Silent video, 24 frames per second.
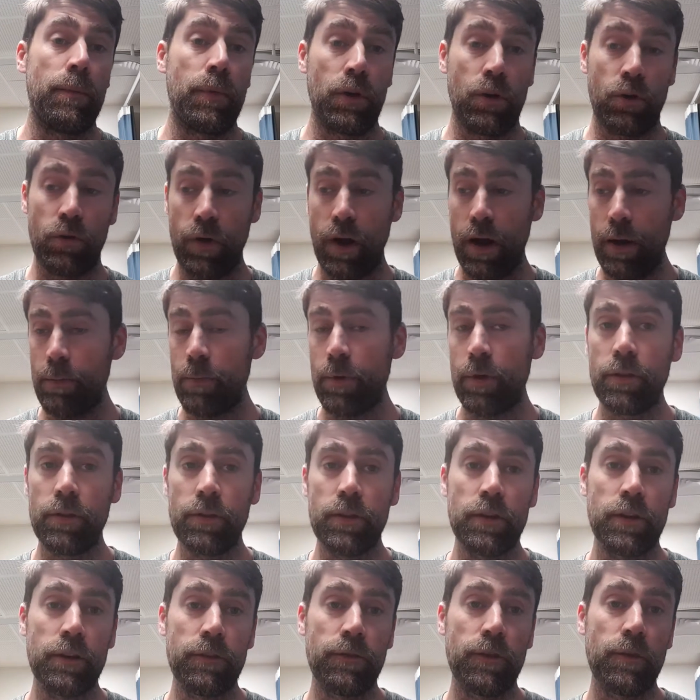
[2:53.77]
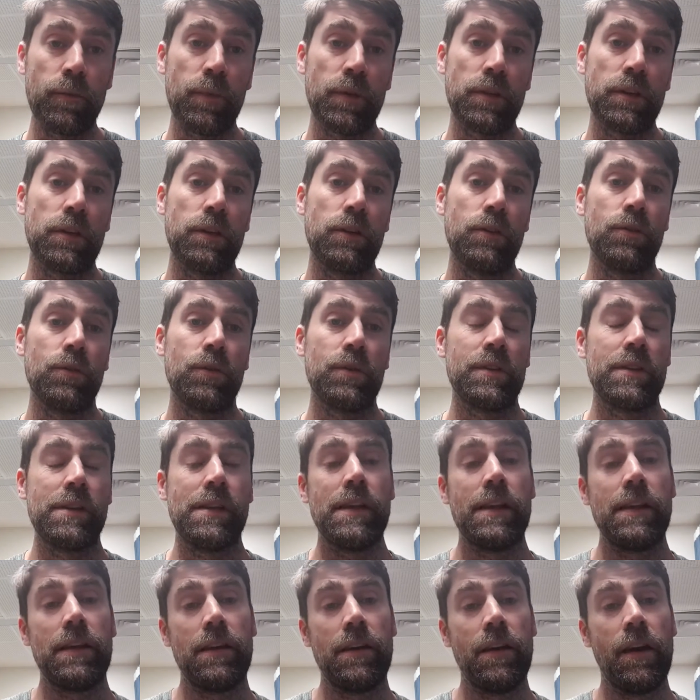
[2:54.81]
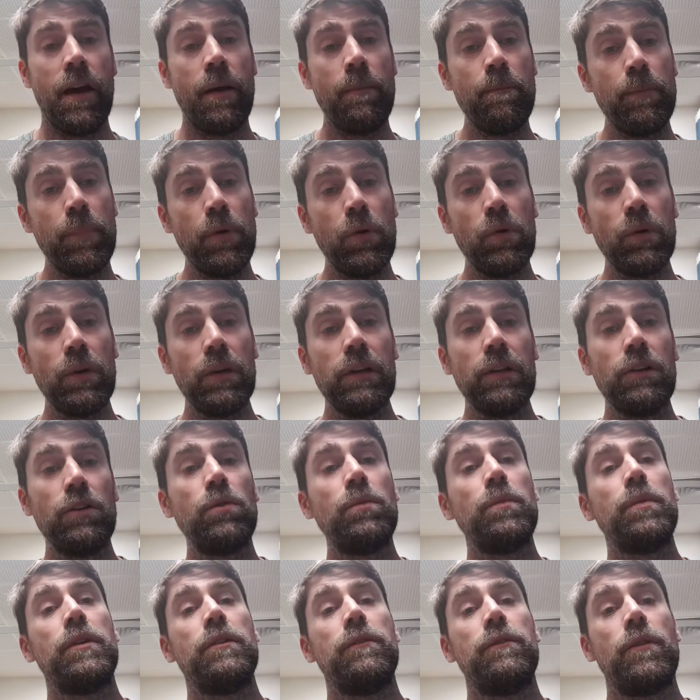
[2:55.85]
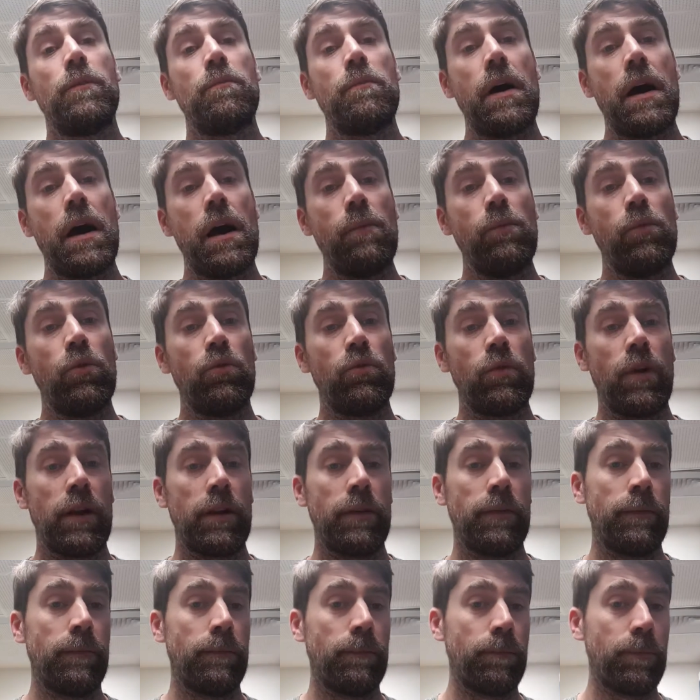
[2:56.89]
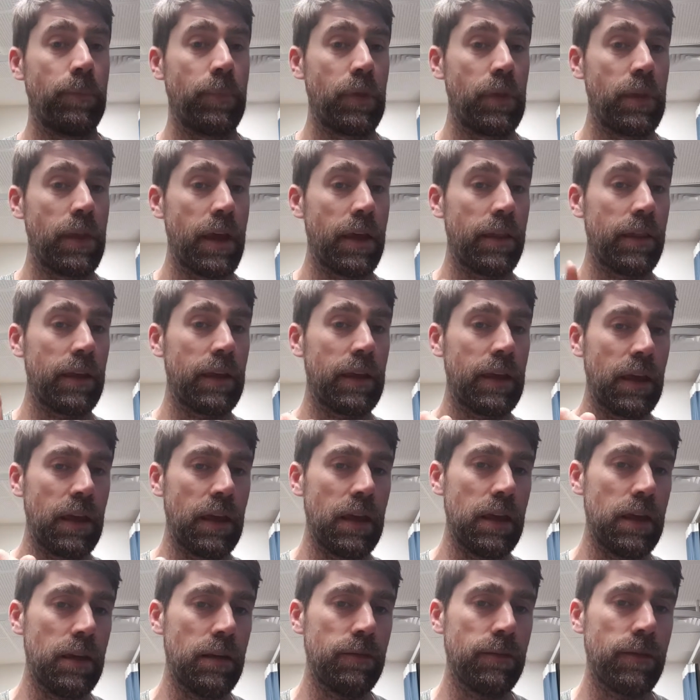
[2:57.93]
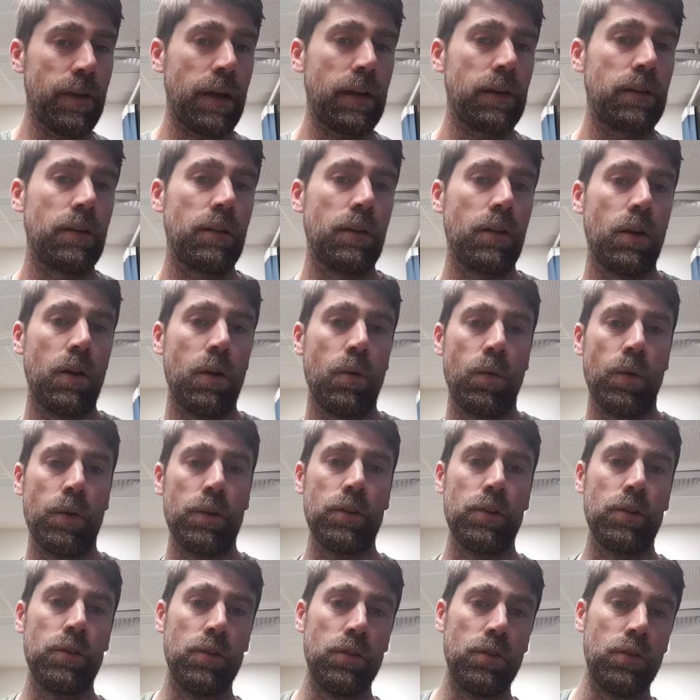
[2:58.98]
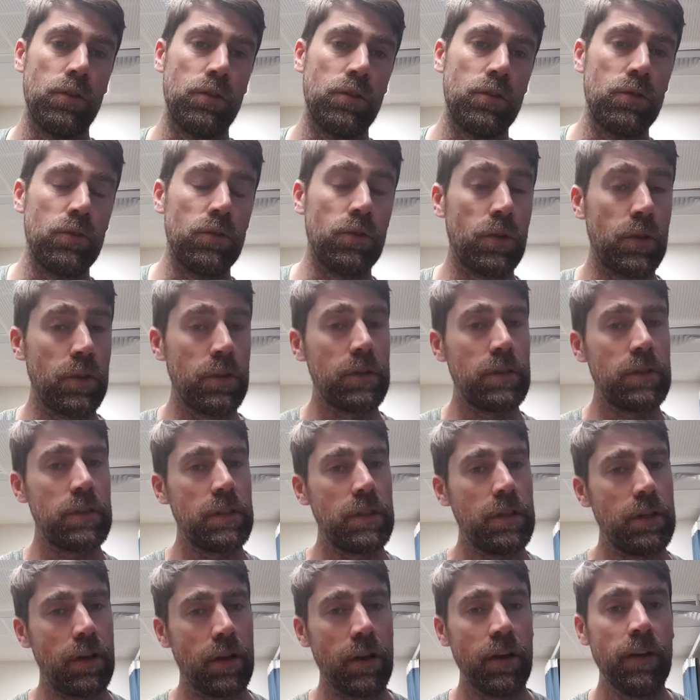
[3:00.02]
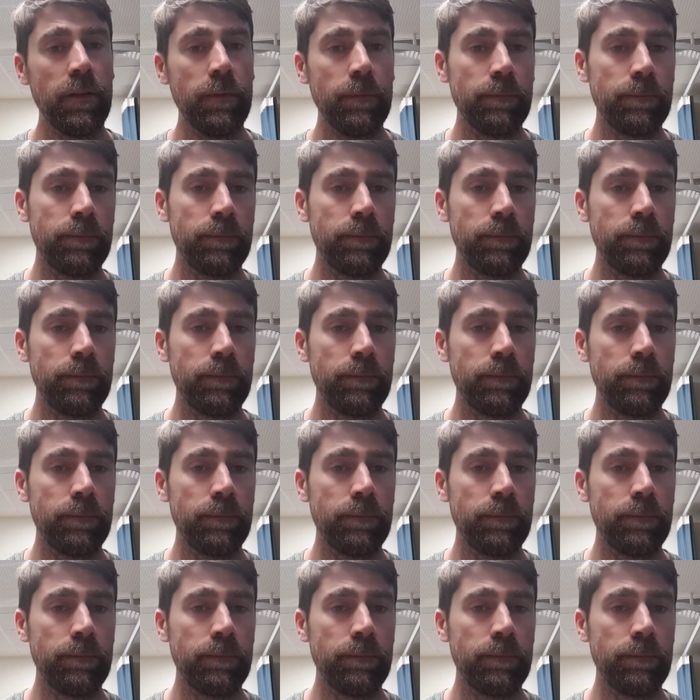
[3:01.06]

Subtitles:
grab the different materials here and build a little bit of a marble run. Now, the key factor that I want you to consider